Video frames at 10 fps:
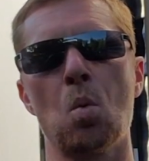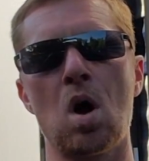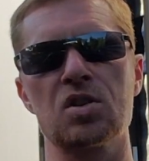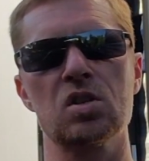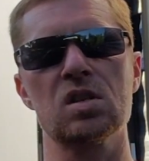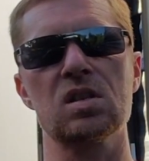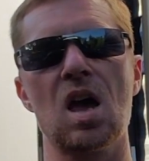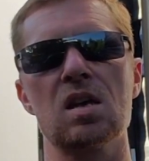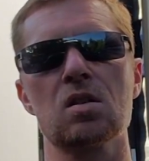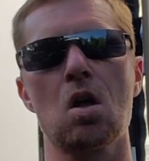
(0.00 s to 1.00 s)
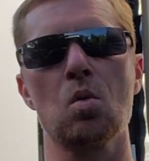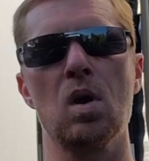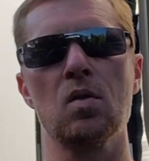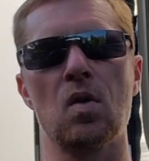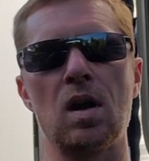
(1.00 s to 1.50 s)
washing the sides all the
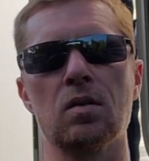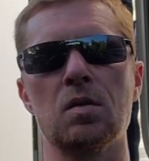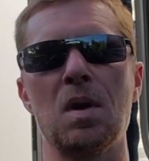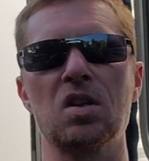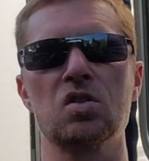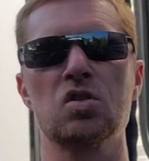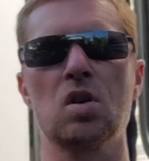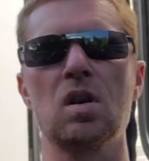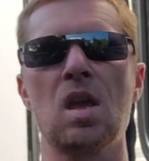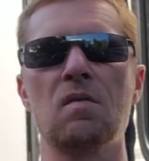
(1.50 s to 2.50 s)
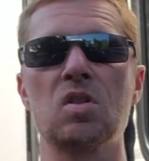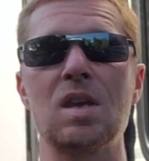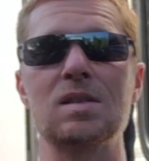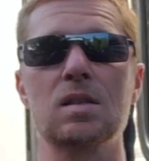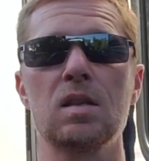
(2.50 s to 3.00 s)
way around, and making sure that
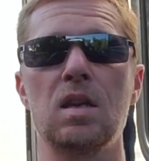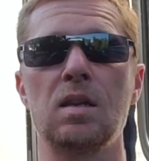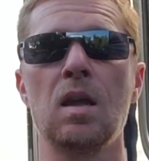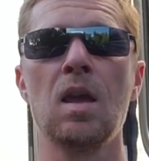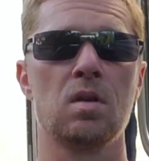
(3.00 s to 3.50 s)
everything's clean,